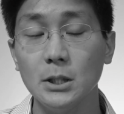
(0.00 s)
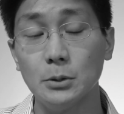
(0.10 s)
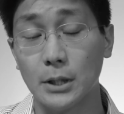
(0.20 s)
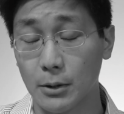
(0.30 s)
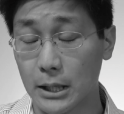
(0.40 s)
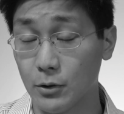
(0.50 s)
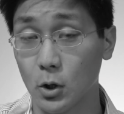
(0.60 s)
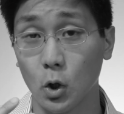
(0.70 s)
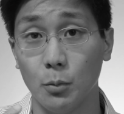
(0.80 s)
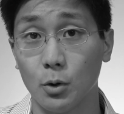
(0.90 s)
They would have a
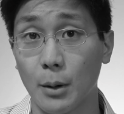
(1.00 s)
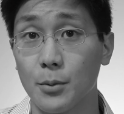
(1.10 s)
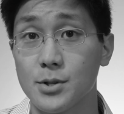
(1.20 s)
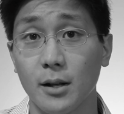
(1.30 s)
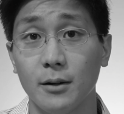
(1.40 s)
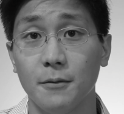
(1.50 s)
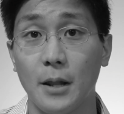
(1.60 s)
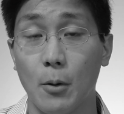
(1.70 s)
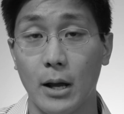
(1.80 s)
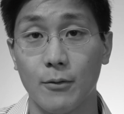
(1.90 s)
global representative,
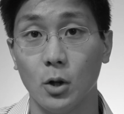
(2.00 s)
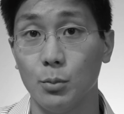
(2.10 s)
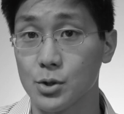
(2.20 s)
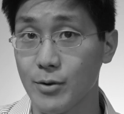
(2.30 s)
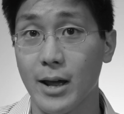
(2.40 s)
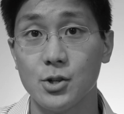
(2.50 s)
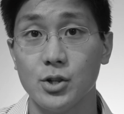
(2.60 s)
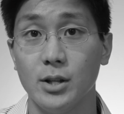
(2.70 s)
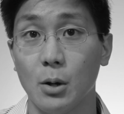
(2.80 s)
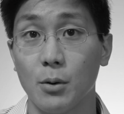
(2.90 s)
they would have global
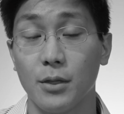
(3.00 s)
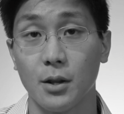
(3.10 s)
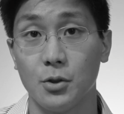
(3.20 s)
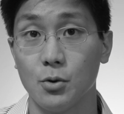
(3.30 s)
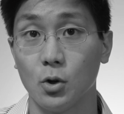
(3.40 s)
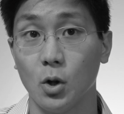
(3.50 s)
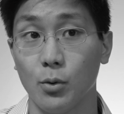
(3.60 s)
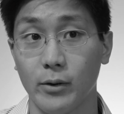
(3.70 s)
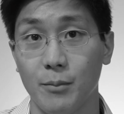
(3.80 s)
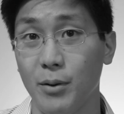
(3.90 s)
strategy, they would think through the
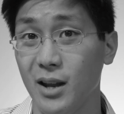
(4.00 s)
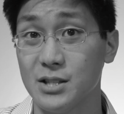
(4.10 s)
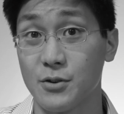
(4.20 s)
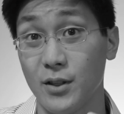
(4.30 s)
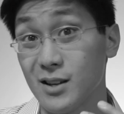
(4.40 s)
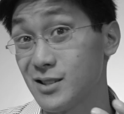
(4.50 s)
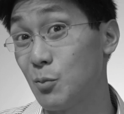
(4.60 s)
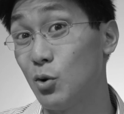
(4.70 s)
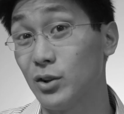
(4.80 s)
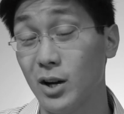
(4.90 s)
global campaigns for things
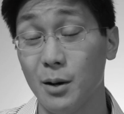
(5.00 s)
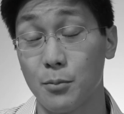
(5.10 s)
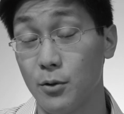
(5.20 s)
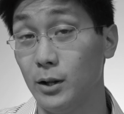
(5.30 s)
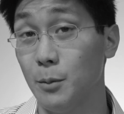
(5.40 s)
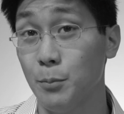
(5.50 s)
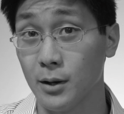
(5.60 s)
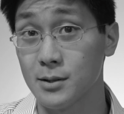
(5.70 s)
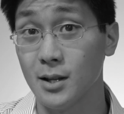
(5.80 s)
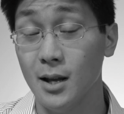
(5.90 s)
like World Cup or the
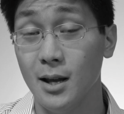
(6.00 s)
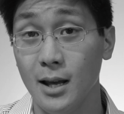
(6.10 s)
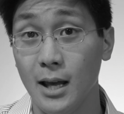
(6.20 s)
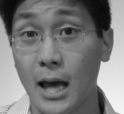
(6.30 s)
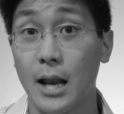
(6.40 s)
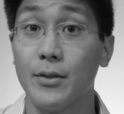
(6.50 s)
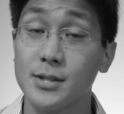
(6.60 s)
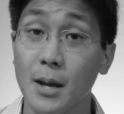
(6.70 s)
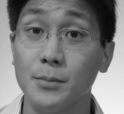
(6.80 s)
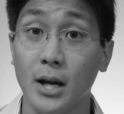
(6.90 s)
Olympics. And at the
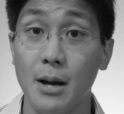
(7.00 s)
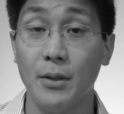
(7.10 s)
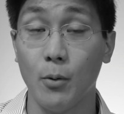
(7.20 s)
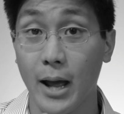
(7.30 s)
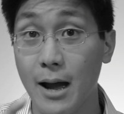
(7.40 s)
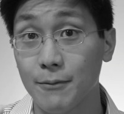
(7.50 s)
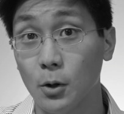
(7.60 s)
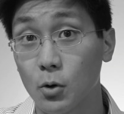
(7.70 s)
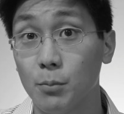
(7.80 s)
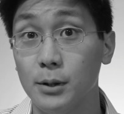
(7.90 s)
same time, they would have
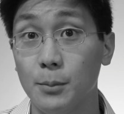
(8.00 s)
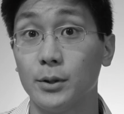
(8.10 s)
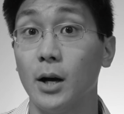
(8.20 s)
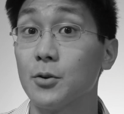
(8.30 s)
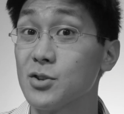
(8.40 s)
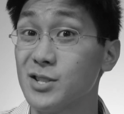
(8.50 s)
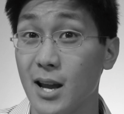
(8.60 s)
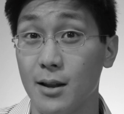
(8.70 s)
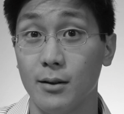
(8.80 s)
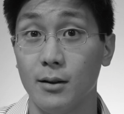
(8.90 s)
local people to
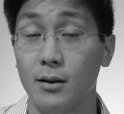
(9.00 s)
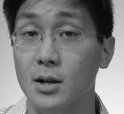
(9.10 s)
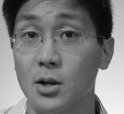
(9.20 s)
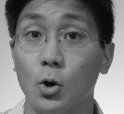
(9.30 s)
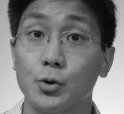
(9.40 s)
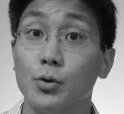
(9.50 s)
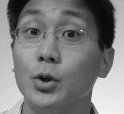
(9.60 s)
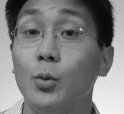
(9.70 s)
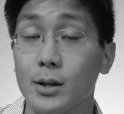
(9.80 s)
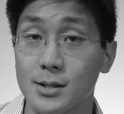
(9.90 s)
understand the cultural
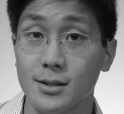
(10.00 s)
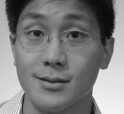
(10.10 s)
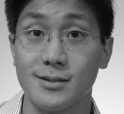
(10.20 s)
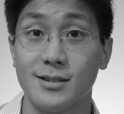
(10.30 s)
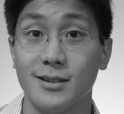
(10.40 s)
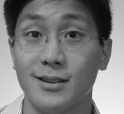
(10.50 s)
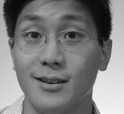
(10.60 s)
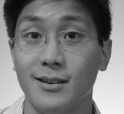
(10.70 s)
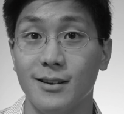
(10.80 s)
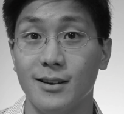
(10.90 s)
nuances,
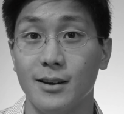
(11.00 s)
to